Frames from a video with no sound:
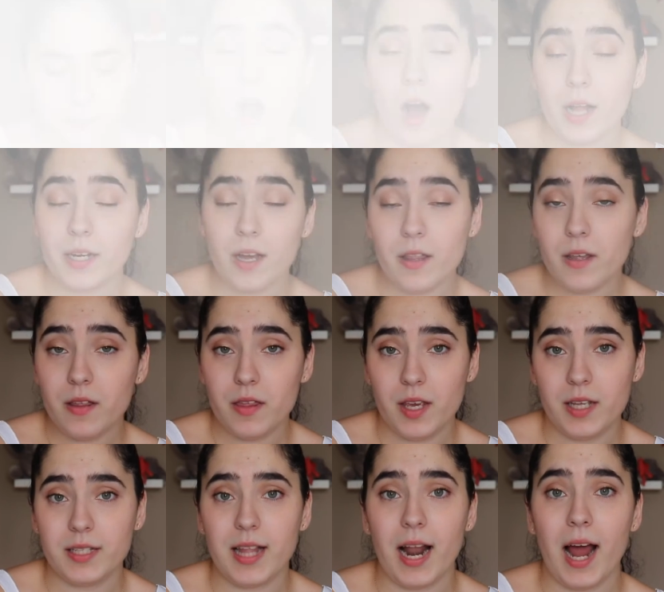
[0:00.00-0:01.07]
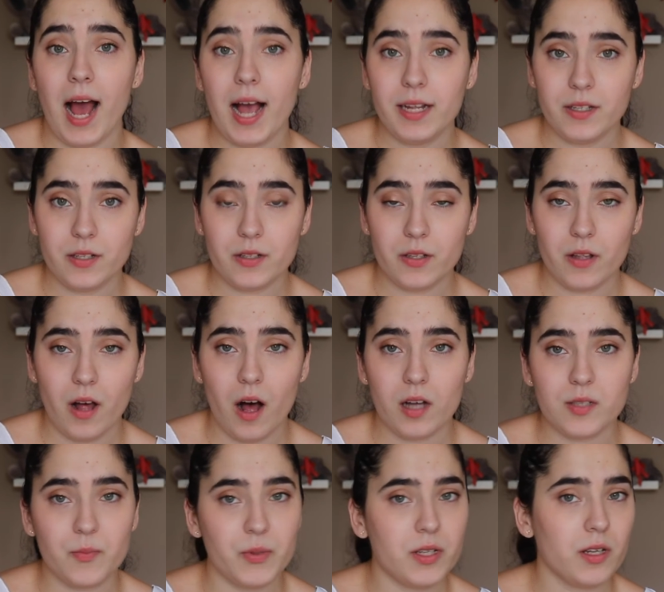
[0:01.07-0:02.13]
Another thing that I took to the
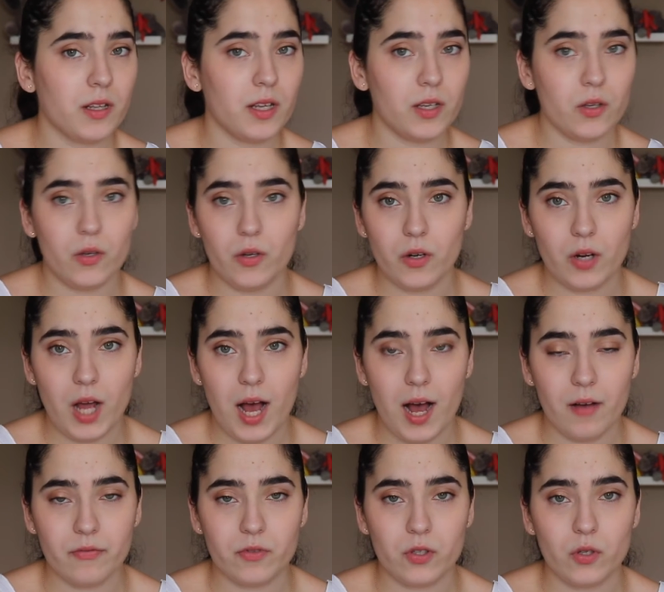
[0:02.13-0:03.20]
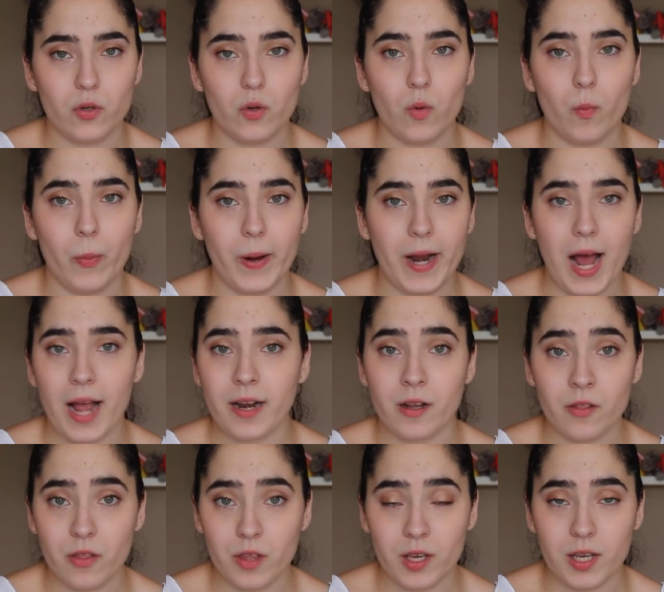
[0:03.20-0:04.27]
hospital that you don't have to, but I
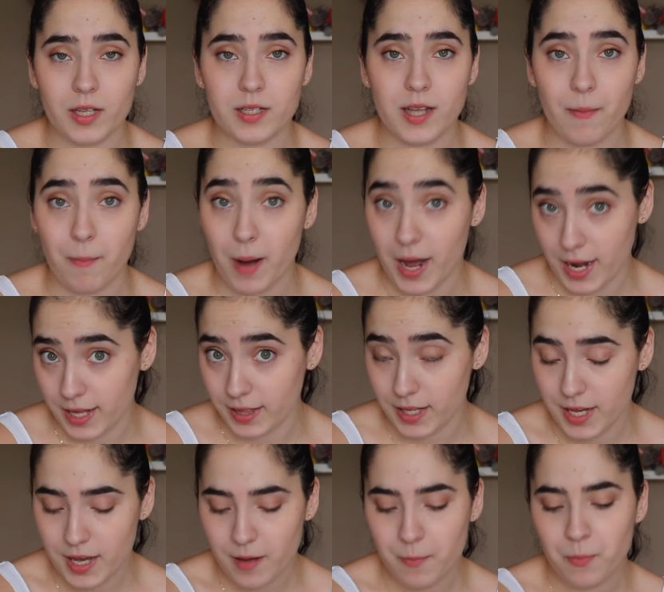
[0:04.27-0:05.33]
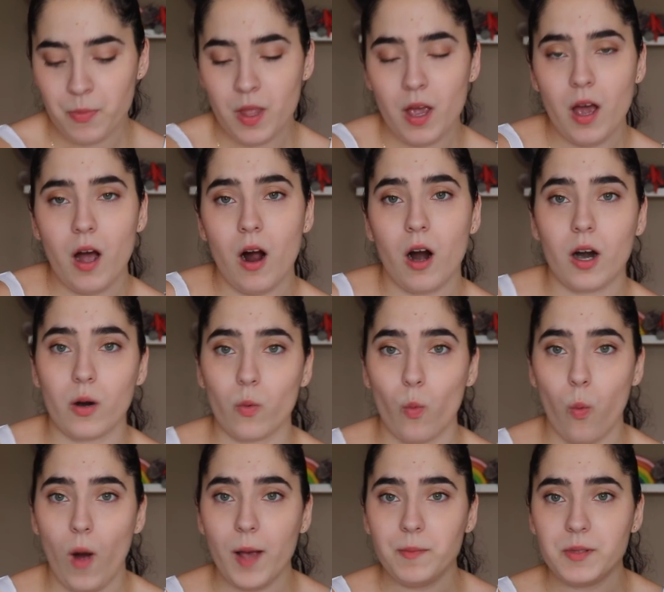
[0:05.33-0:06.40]
don't think it's a bad idea, are
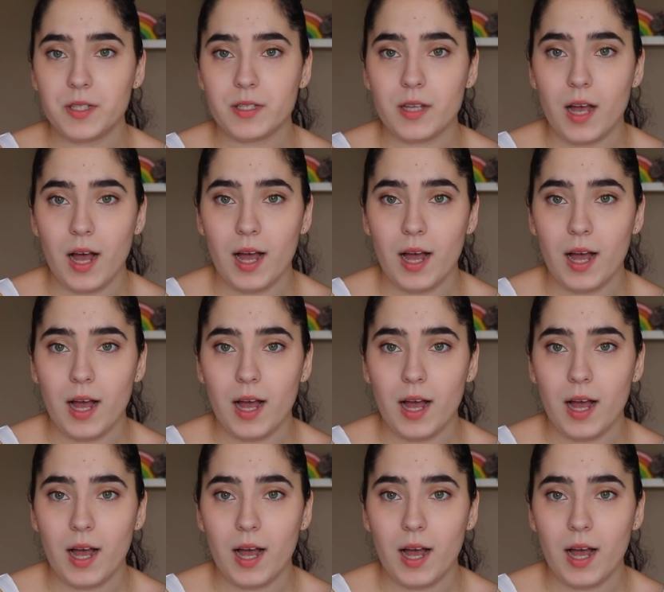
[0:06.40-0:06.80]
wipes.